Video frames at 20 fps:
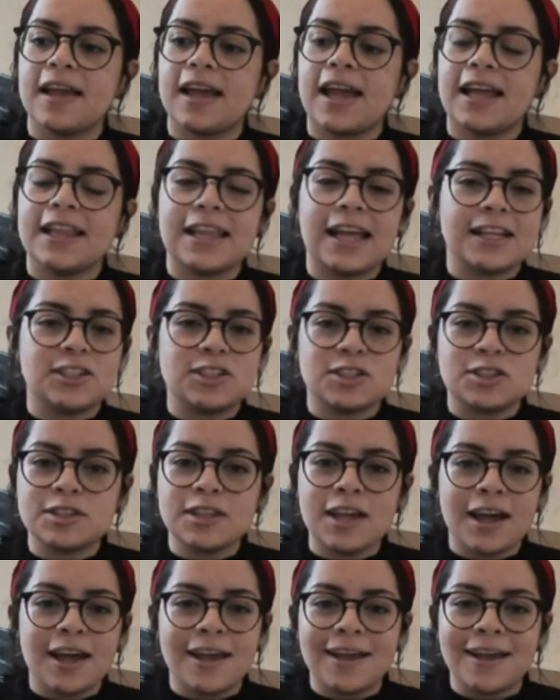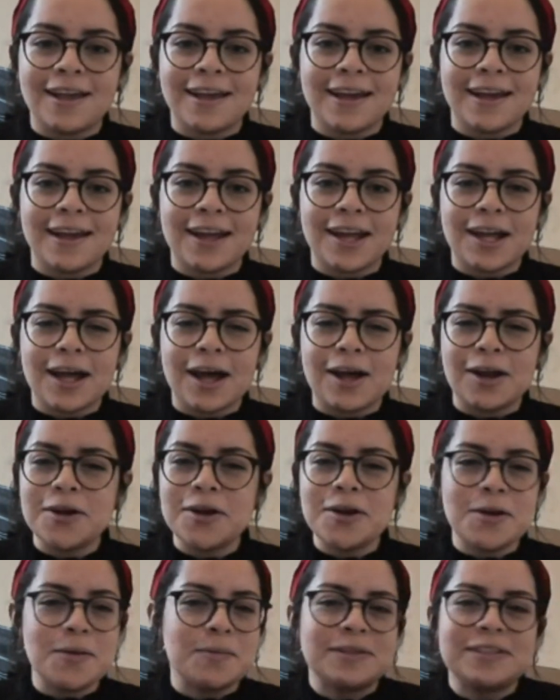and that just like I
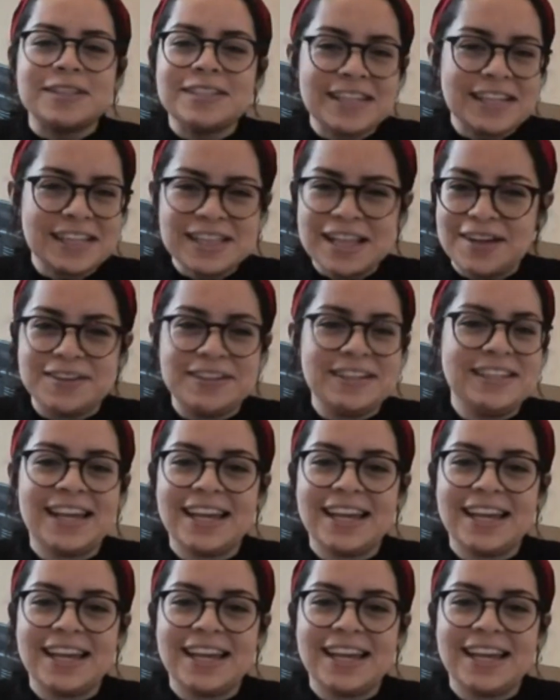don't know, it wasn't a cloudy